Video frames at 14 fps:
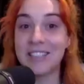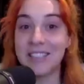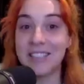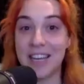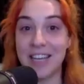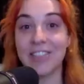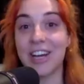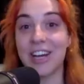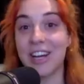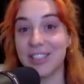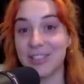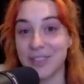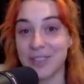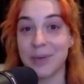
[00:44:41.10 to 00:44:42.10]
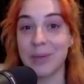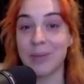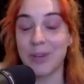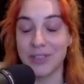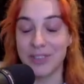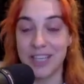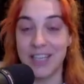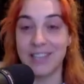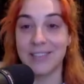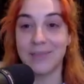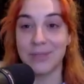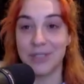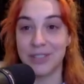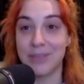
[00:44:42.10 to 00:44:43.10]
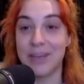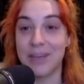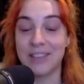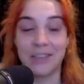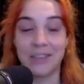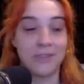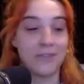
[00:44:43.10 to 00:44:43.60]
take charge of a Springboks test, which is massive.